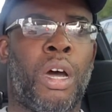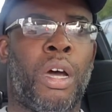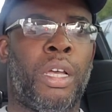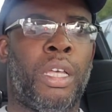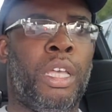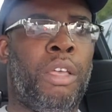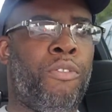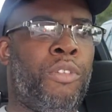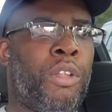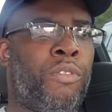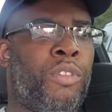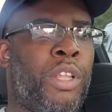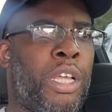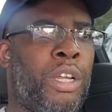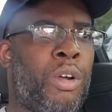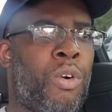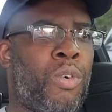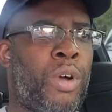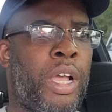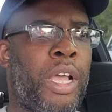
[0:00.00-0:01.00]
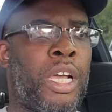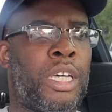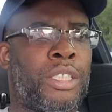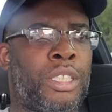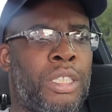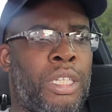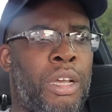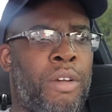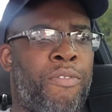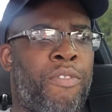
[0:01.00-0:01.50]
even if they don't have
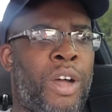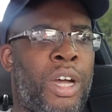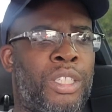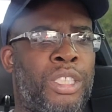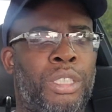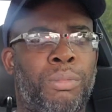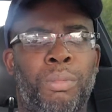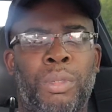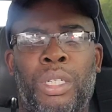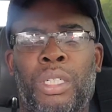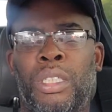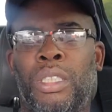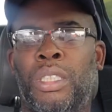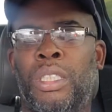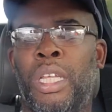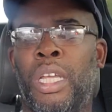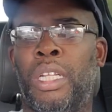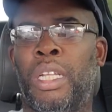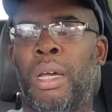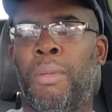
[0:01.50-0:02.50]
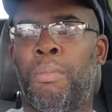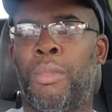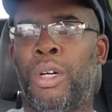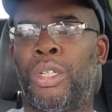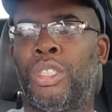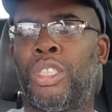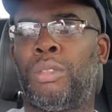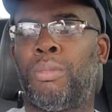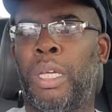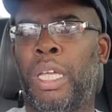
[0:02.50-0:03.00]
stepfathers, but instead their
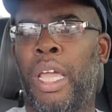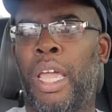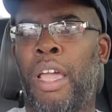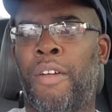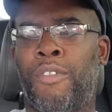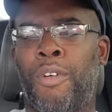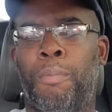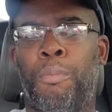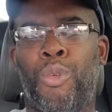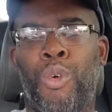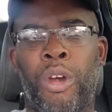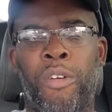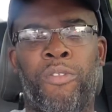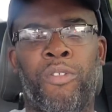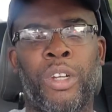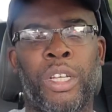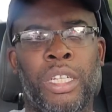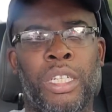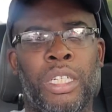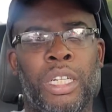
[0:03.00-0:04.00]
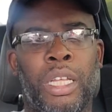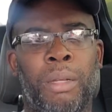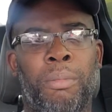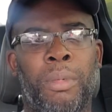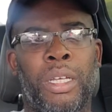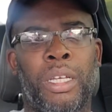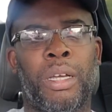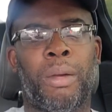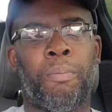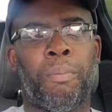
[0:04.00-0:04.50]
mothers may have a boyfriend and they
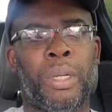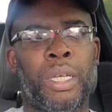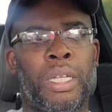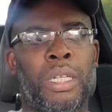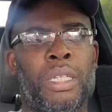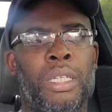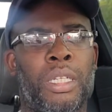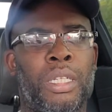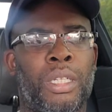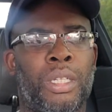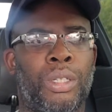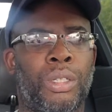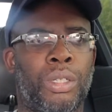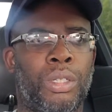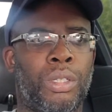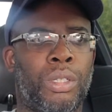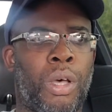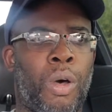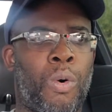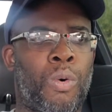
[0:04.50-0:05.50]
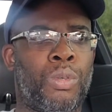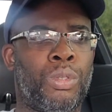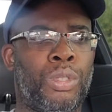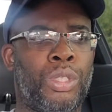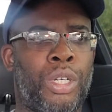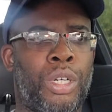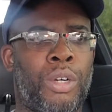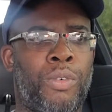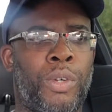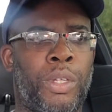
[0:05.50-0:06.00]
may have been in a
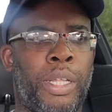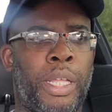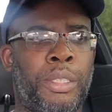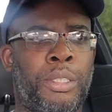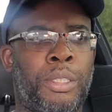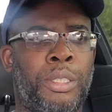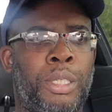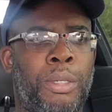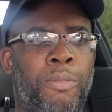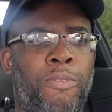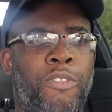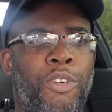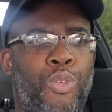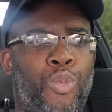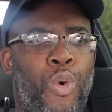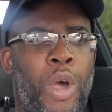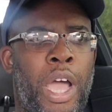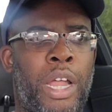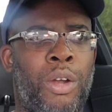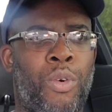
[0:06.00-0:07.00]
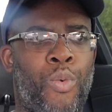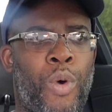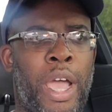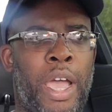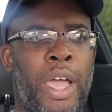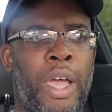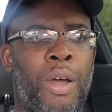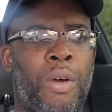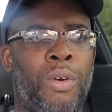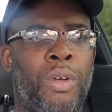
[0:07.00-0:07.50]
long-term relationship for quite a
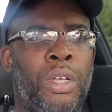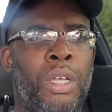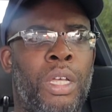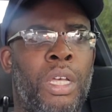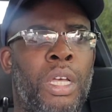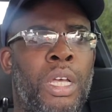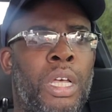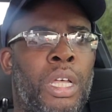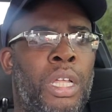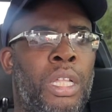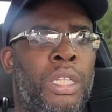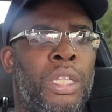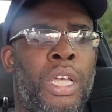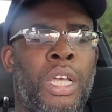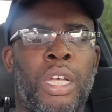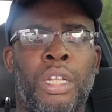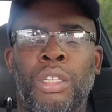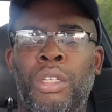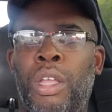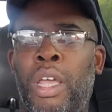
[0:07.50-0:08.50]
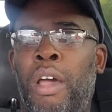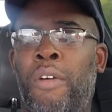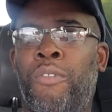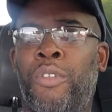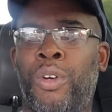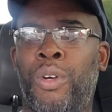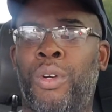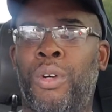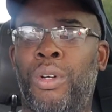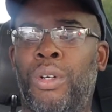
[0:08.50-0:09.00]
while. They'll
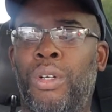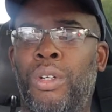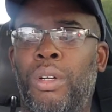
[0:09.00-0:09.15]
never